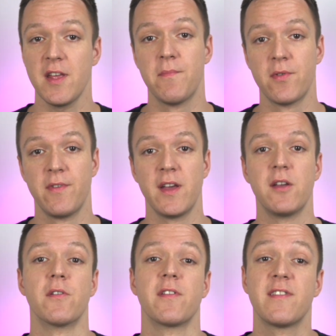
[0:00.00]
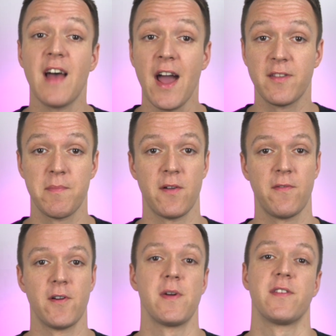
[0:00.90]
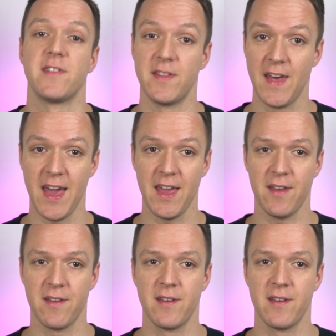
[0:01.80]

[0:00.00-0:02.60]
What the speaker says: improving your site's performance today.